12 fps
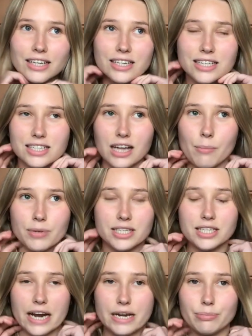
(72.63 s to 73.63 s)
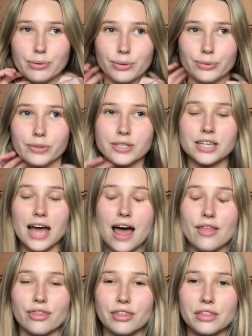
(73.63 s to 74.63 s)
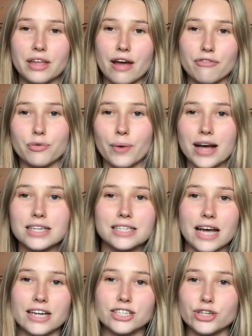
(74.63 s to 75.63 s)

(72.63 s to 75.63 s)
summer staples and everywhere said